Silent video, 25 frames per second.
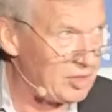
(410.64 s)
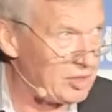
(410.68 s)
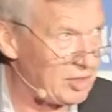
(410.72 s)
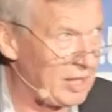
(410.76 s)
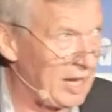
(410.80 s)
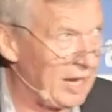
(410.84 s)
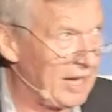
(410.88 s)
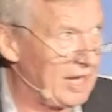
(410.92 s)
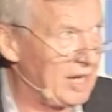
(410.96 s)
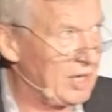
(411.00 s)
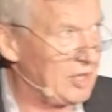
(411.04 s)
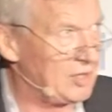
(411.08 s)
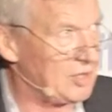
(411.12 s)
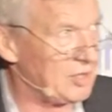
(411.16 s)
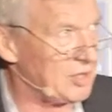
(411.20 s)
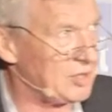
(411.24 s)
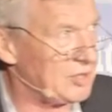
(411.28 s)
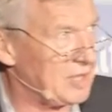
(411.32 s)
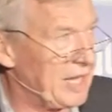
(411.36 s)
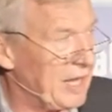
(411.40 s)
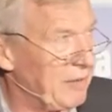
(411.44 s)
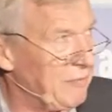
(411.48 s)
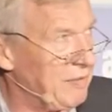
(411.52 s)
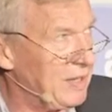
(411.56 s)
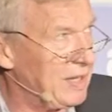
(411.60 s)
changes.
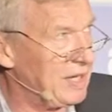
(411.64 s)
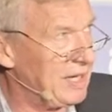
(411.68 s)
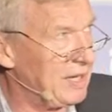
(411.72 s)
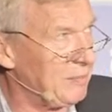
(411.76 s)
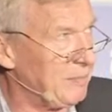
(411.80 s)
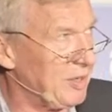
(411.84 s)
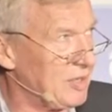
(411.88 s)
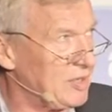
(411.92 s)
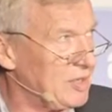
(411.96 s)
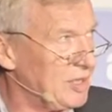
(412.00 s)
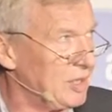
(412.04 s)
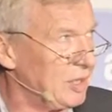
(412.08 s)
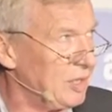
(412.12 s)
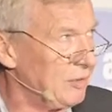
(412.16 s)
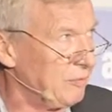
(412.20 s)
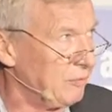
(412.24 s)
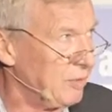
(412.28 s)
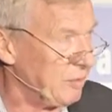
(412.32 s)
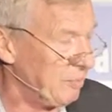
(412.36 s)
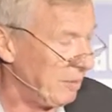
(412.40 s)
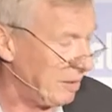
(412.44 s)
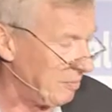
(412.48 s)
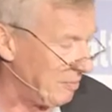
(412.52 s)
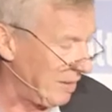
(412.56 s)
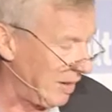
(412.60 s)
Vicky and myself,
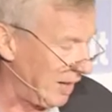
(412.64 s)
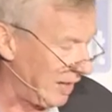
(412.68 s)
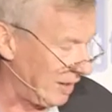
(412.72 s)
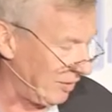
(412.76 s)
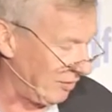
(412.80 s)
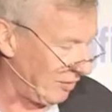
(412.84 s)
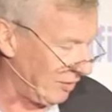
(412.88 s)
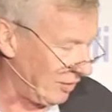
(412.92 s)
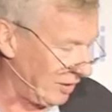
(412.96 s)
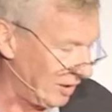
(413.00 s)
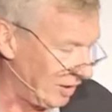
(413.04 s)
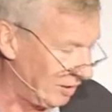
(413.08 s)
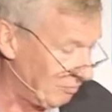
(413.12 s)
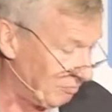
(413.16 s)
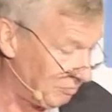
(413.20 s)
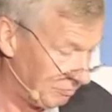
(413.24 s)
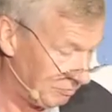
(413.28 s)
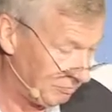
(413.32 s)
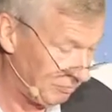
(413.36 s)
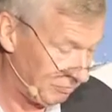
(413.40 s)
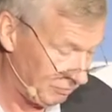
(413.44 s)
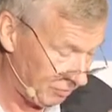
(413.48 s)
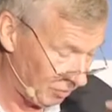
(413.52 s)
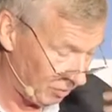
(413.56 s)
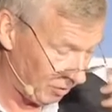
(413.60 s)
we've been married
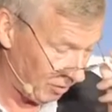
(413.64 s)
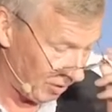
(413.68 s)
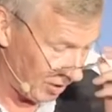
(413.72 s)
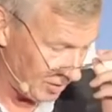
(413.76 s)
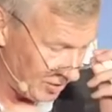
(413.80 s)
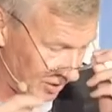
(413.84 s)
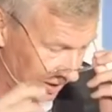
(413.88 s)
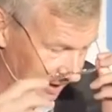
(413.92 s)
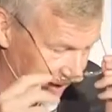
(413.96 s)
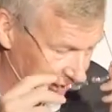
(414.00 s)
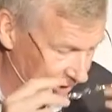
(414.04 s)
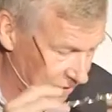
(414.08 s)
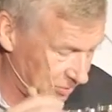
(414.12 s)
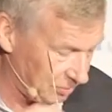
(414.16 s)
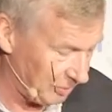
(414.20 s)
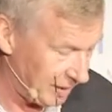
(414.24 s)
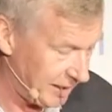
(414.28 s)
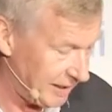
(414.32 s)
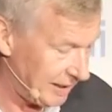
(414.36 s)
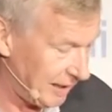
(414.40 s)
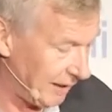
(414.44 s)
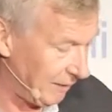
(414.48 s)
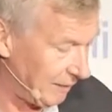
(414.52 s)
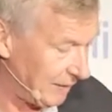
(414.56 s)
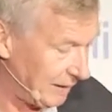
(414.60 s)
34-odd years.
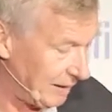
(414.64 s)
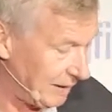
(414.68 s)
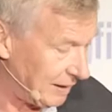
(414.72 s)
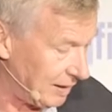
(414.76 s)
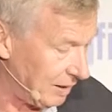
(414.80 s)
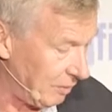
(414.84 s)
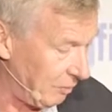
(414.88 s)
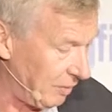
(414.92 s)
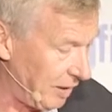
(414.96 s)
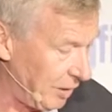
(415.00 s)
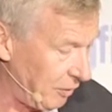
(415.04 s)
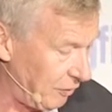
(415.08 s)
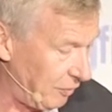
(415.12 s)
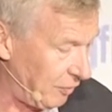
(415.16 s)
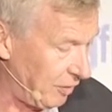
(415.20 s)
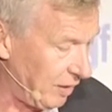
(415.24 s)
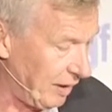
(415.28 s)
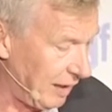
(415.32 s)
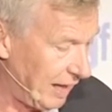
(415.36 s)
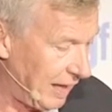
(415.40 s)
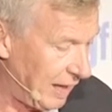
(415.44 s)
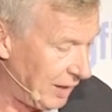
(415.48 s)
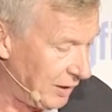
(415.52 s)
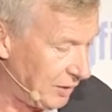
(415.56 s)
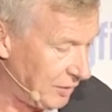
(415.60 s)
We went for a
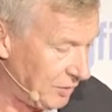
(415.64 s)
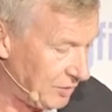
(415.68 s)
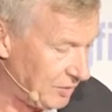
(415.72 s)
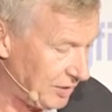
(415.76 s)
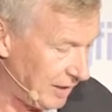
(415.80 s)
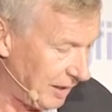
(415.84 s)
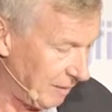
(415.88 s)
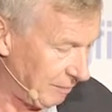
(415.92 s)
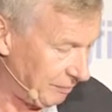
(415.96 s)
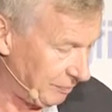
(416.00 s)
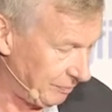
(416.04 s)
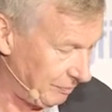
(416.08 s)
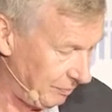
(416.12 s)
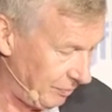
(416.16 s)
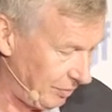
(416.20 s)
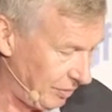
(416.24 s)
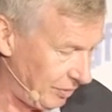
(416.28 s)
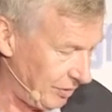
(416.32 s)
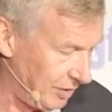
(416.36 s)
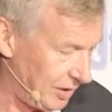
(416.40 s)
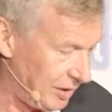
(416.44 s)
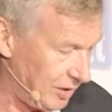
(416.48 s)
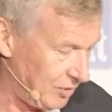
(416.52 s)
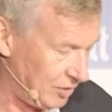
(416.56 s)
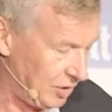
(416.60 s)
loan some
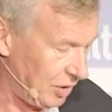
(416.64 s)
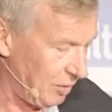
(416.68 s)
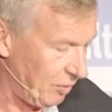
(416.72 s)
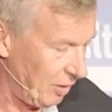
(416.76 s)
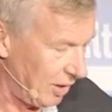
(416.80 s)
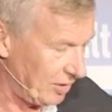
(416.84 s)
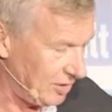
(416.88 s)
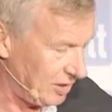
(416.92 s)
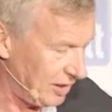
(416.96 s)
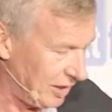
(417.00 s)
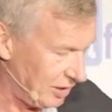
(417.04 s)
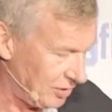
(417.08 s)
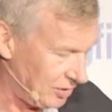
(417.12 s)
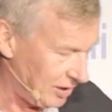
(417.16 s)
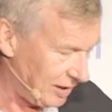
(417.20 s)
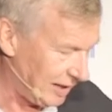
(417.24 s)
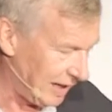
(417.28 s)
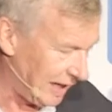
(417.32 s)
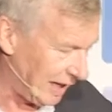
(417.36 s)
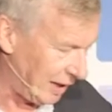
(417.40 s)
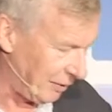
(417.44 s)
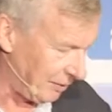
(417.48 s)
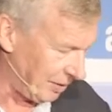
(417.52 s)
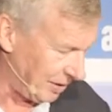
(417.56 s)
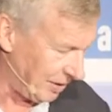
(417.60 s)
32-odd years
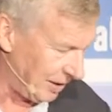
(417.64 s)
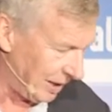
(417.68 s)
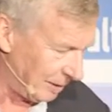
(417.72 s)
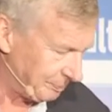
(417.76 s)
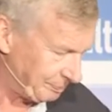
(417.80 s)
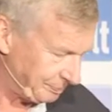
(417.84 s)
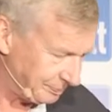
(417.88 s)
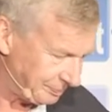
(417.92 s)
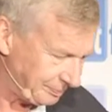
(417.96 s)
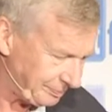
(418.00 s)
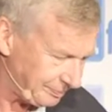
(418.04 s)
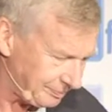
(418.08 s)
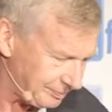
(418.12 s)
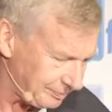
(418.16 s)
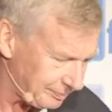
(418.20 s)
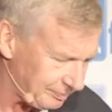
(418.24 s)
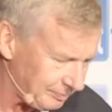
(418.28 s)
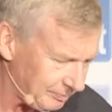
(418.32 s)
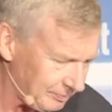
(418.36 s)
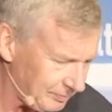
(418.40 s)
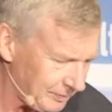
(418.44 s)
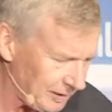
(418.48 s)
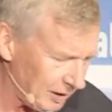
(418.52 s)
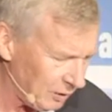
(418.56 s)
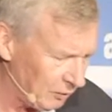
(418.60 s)
ago, and
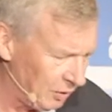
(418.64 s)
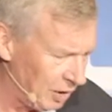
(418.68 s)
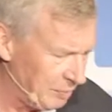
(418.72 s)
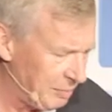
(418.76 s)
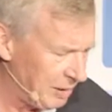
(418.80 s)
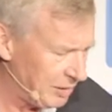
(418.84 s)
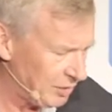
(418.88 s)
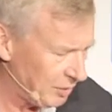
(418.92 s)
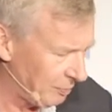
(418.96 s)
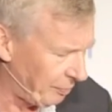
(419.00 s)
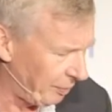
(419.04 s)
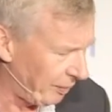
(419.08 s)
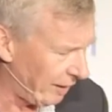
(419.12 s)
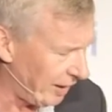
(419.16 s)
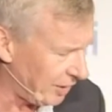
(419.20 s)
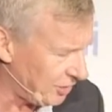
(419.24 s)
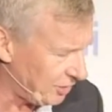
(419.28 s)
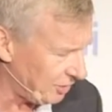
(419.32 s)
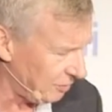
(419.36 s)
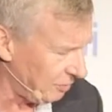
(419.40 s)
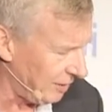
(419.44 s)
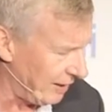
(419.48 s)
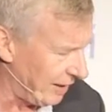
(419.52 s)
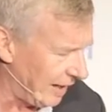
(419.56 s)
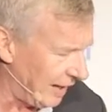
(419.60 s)
we're a bit
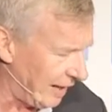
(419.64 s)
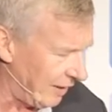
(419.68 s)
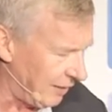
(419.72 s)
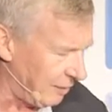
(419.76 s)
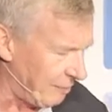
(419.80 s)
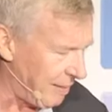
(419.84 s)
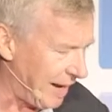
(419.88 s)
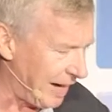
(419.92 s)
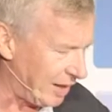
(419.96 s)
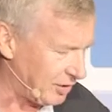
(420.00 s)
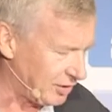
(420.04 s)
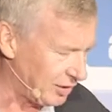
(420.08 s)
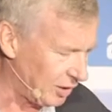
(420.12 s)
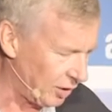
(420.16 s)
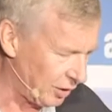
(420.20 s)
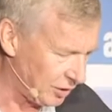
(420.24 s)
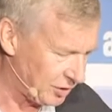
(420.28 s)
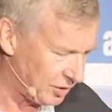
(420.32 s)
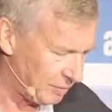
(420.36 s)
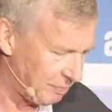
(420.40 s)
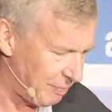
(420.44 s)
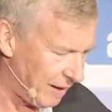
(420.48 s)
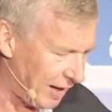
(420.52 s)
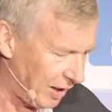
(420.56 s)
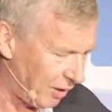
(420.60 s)
depressed when the bank told us
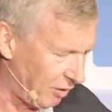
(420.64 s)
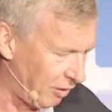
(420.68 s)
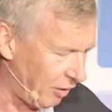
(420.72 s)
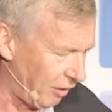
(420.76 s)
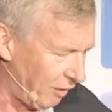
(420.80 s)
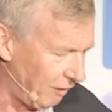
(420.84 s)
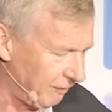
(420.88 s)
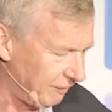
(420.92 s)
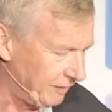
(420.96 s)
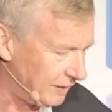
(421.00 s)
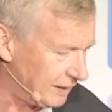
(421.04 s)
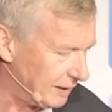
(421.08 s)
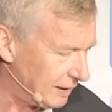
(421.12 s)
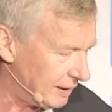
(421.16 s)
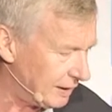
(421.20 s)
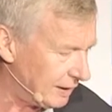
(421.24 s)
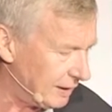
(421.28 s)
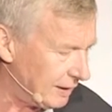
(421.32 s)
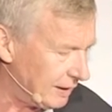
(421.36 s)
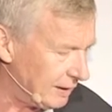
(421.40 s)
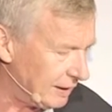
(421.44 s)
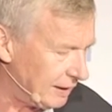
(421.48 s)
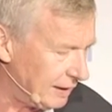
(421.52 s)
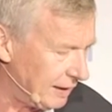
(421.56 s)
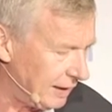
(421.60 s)
to bugger off.
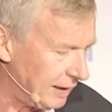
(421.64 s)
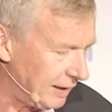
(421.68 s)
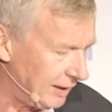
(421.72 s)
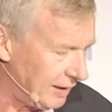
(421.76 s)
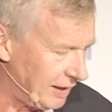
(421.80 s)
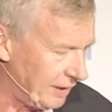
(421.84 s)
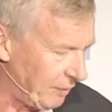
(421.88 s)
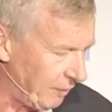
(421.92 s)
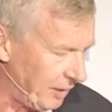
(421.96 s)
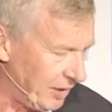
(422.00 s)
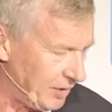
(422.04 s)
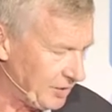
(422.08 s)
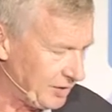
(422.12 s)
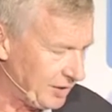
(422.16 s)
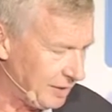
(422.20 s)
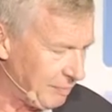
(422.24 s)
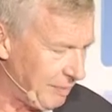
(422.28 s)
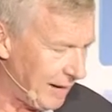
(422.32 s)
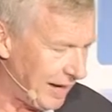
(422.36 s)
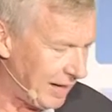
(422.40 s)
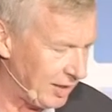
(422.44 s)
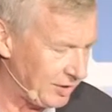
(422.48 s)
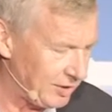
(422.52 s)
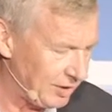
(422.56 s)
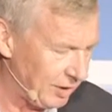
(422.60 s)
And the reason the
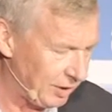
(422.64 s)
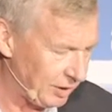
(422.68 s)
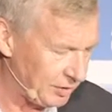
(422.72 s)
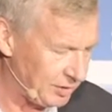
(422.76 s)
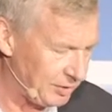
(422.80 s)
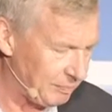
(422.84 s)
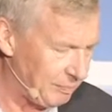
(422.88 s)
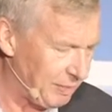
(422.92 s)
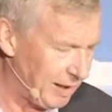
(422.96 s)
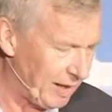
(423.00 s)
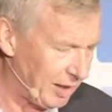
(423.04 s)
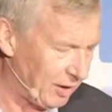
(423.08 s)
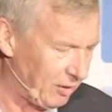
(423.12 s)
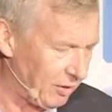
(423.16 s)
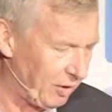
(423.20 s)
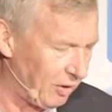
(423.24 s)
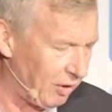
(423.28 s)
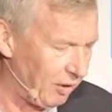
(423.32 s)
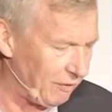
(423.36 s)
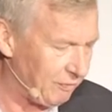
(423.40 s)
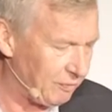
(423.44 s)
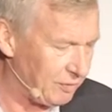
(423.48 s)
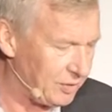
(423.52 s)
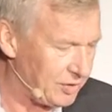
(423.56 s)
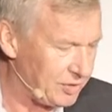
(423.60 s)
bank told us to bugger
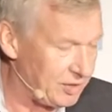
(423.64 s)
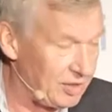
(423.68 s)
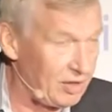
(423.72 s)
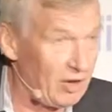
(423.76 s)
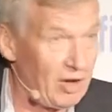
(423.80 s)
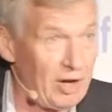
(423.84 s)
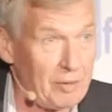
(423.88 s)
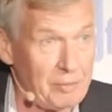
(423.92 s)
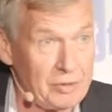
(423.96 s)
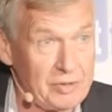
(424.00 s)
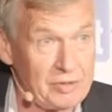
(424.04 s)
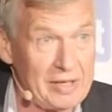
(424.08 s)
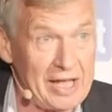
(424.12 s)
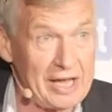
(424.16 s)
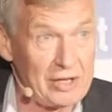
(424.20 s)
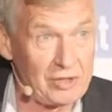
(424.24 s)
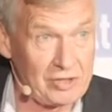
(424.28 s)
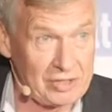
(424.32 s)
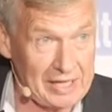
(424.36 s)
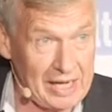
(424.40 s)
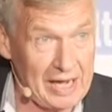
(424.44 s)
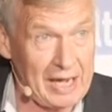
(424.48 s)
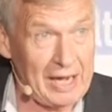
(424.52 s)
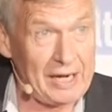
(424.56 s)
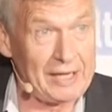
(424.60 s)
off was that I was then
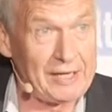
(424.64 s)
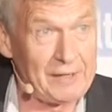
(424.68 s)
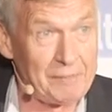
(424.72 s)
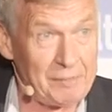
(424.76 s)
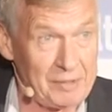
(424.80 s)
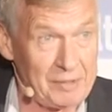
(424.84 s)
starting a